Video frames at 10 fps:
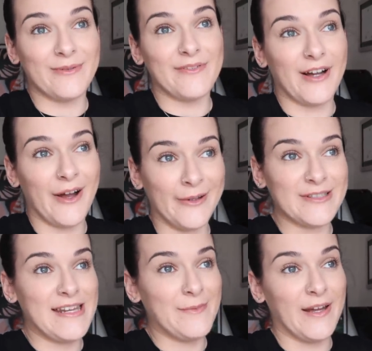We've got a whole
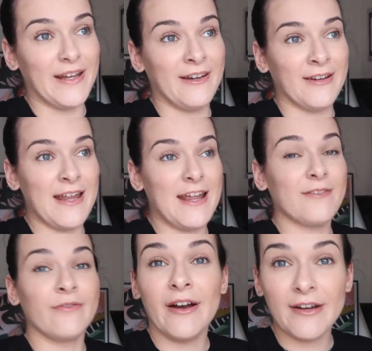team working on it.
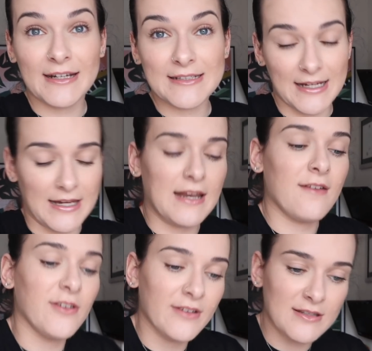It's very exciting.
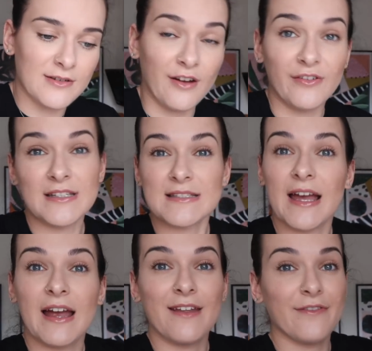If you're into graphic
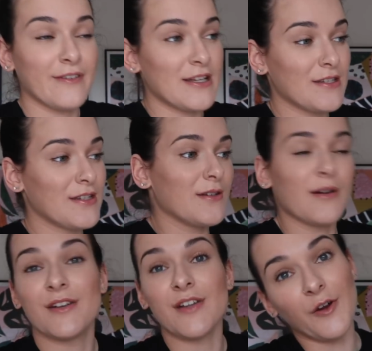design, if you're into
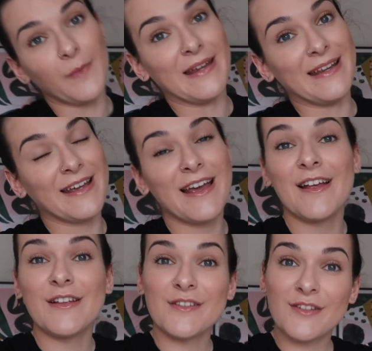Adobe
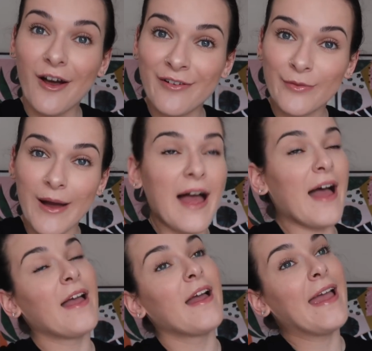
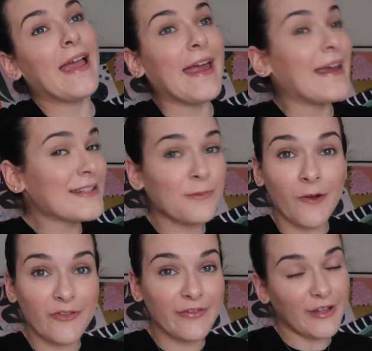software, it's
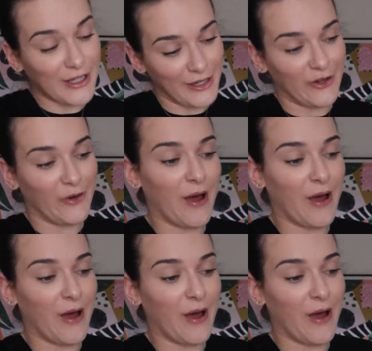one for you.